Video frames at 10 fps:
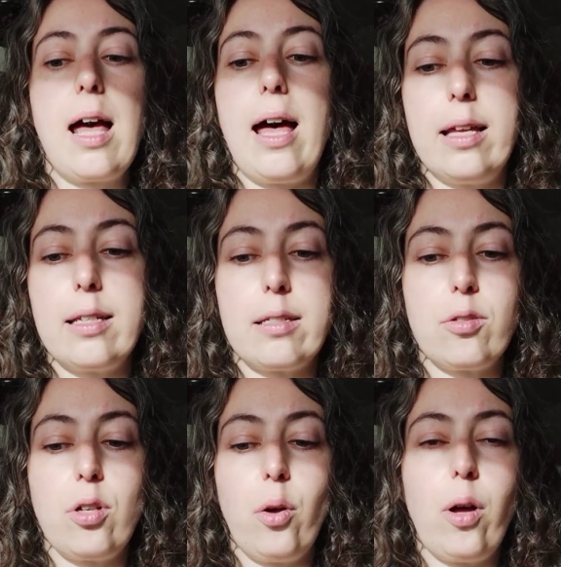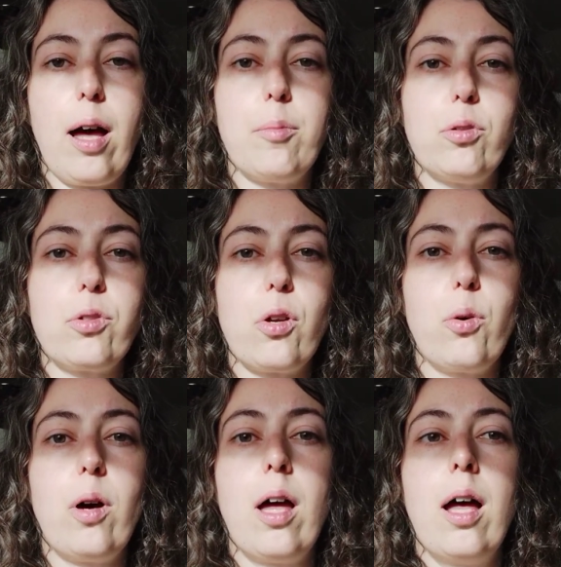And as you know, I'm
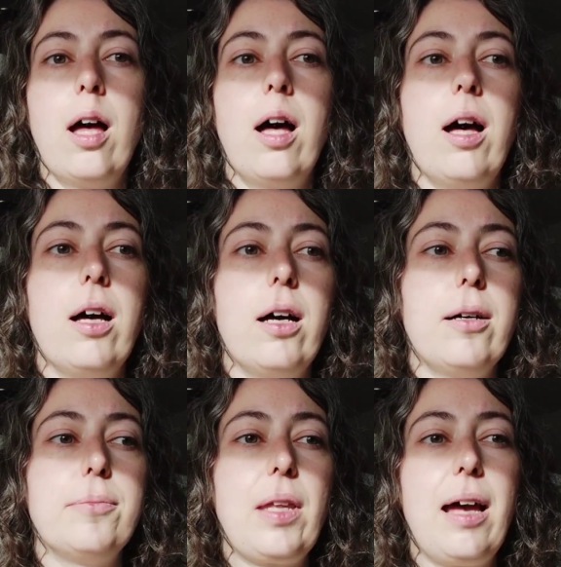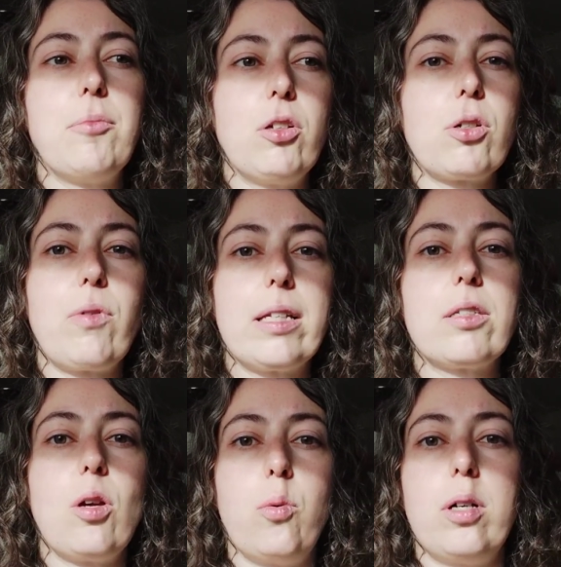also I'm not a great
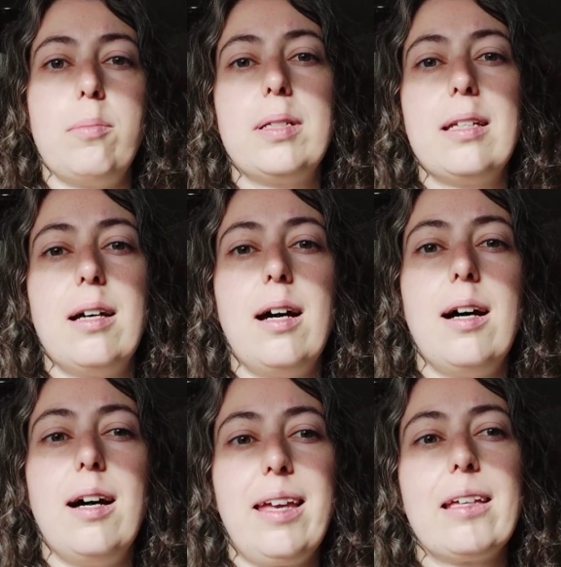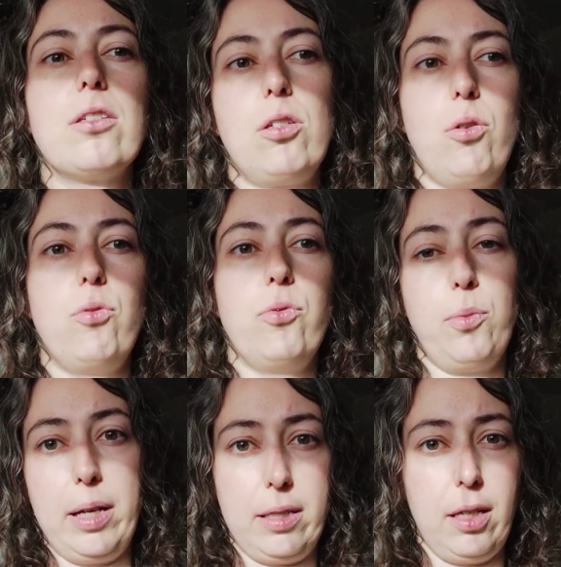sewer, but I can sew for
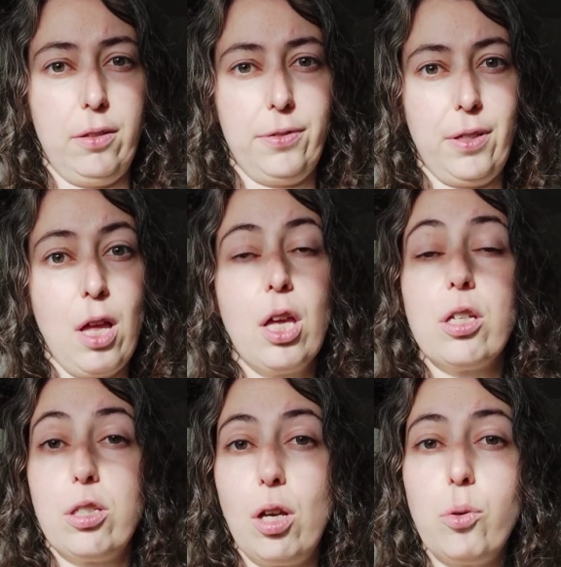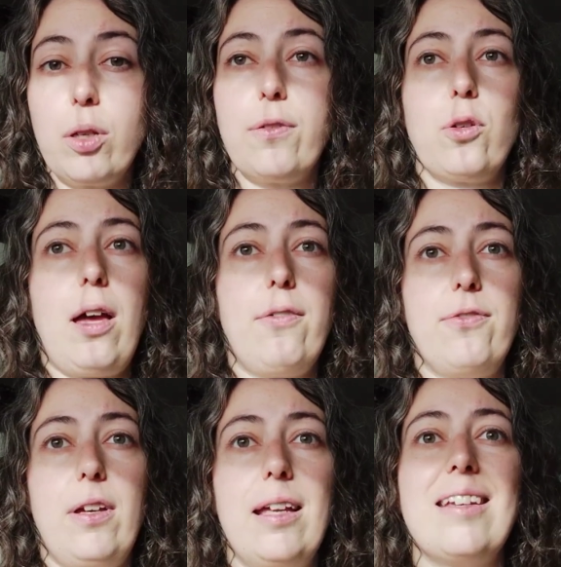myself. So if you have
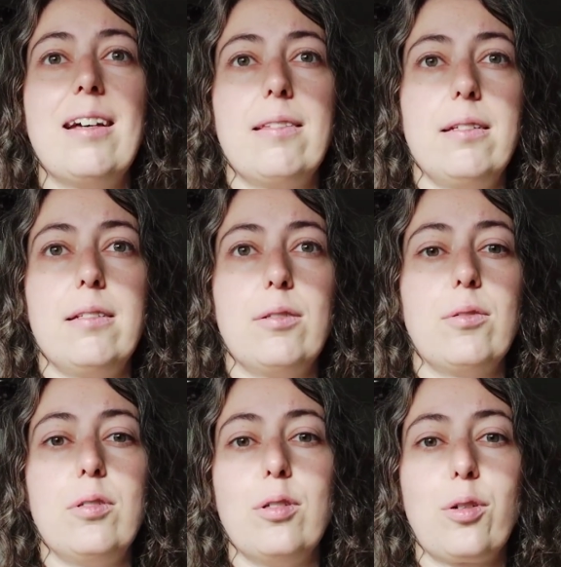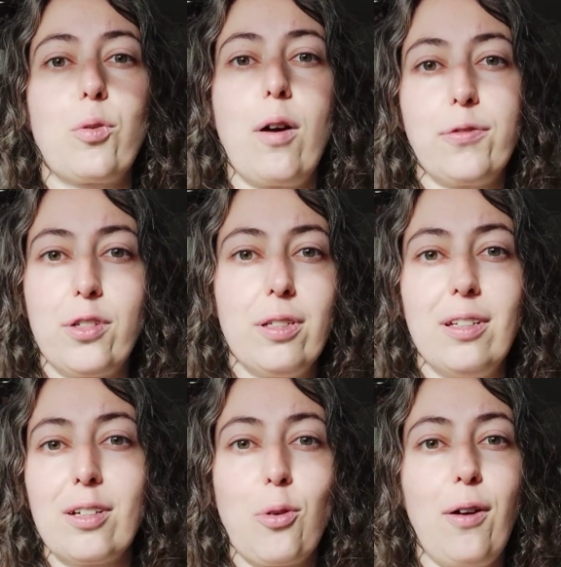any other
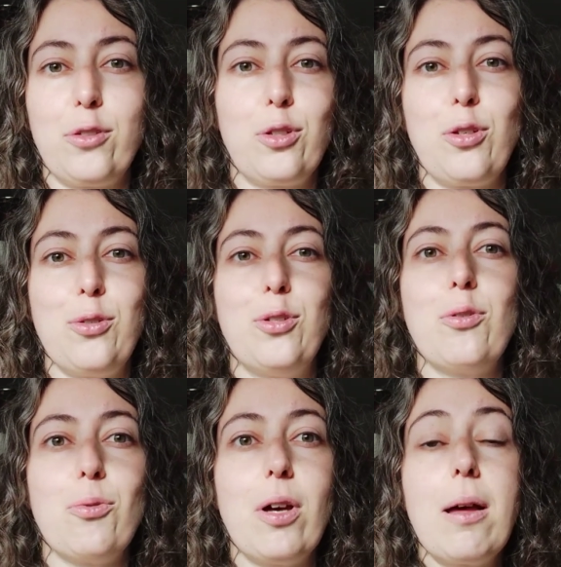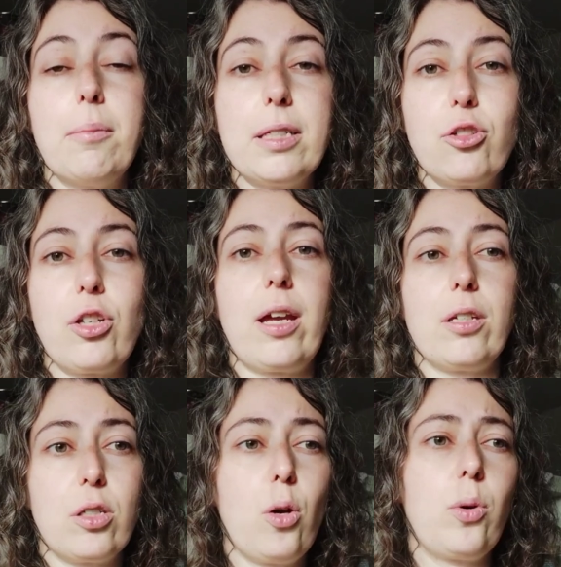crafts you do, please share.
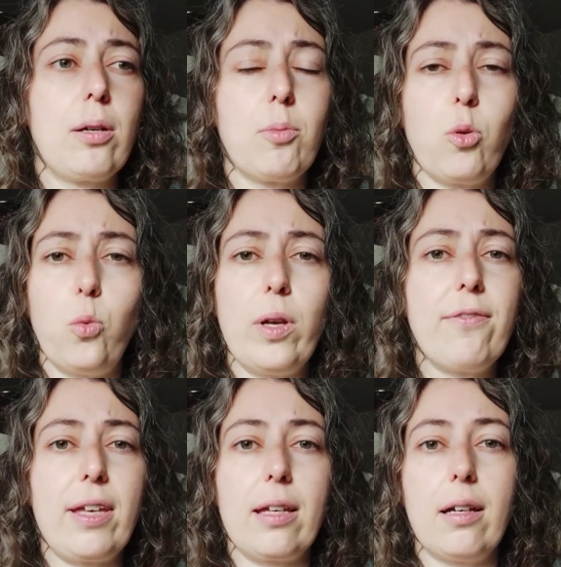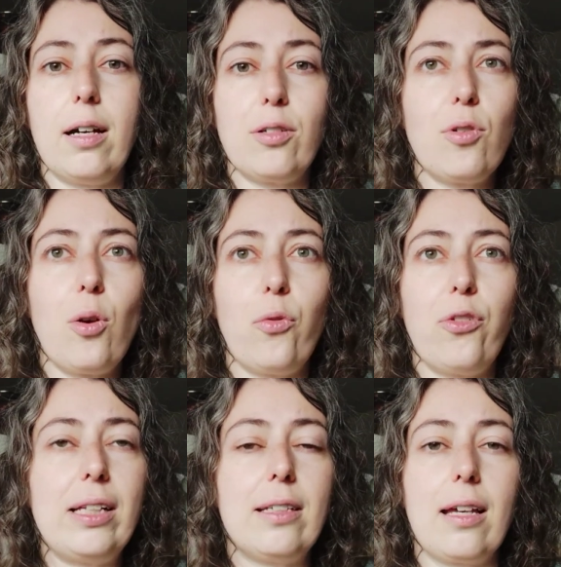Sewing, weaving, I don't know,
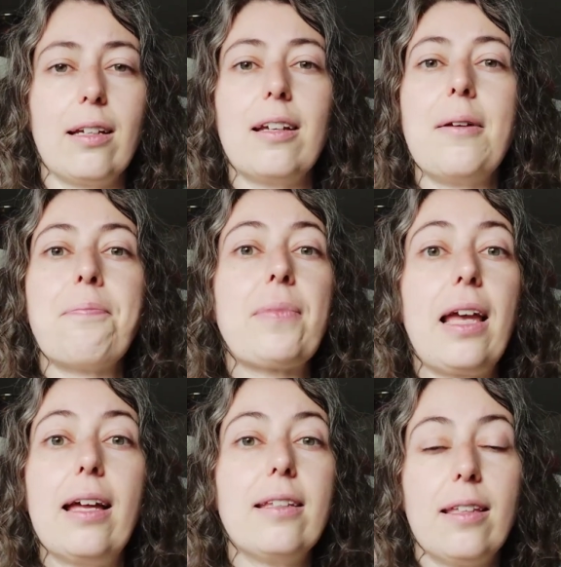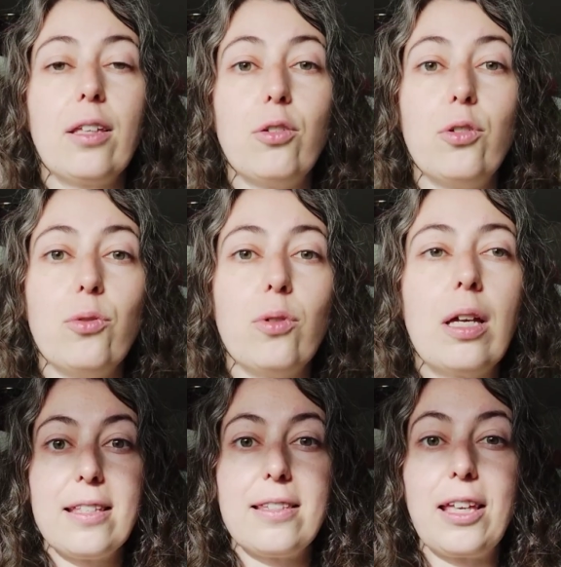felting, anything you do.
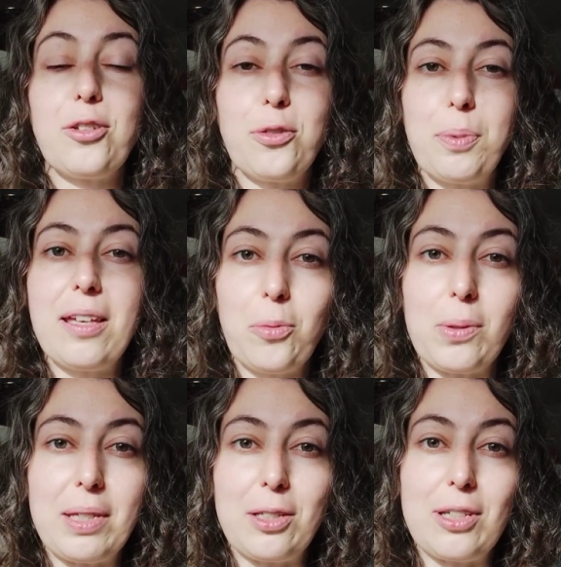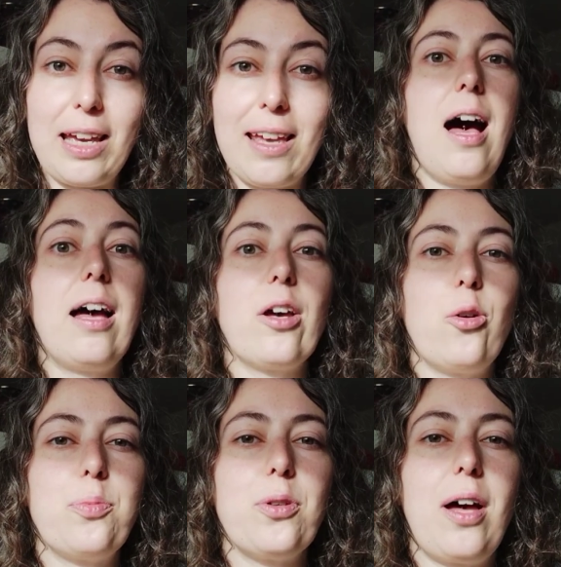Thank you for being with me today. I
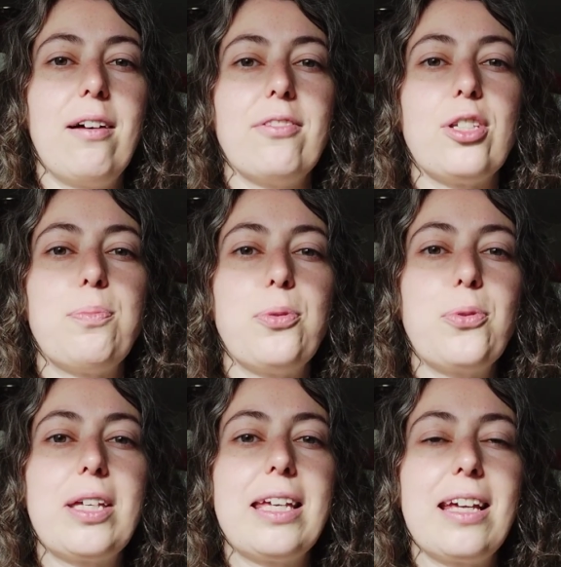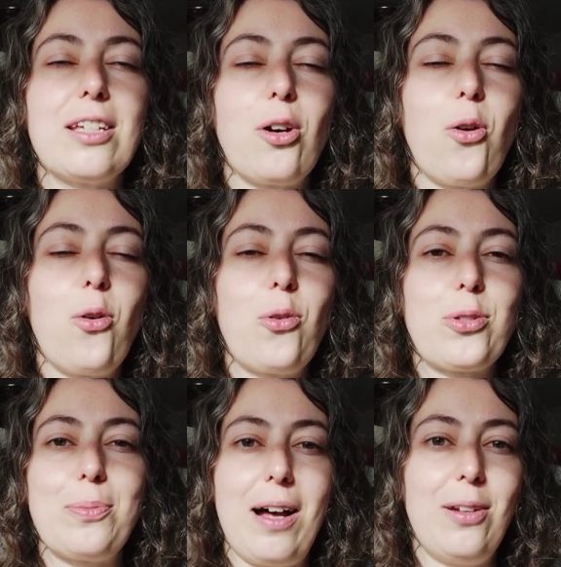hope you have a spooky and
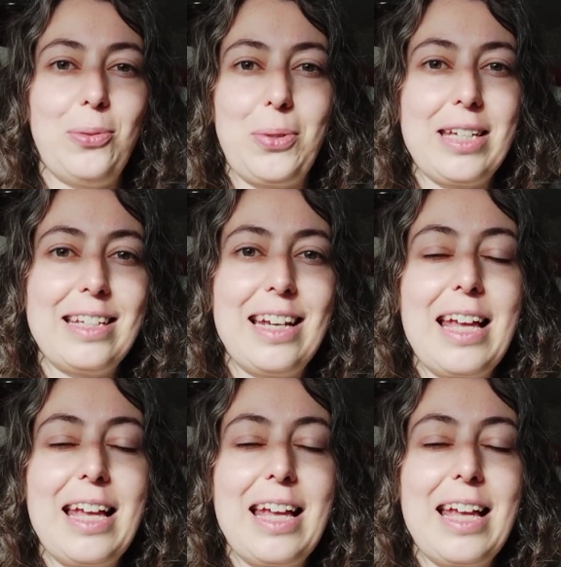awesome Halloween.